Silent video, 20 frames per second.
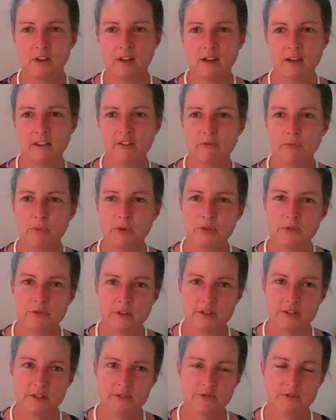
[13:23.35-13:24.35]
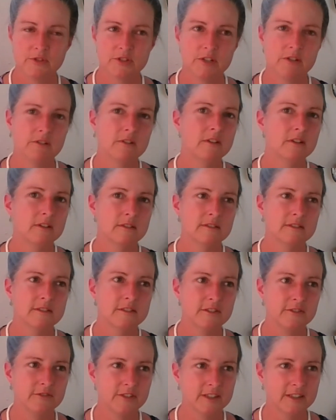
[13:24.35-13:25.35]
I love Pinterest for sharing
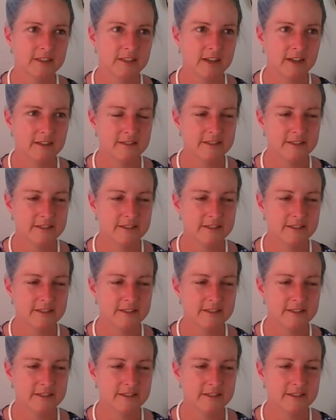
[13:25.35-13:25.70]
stuff like that.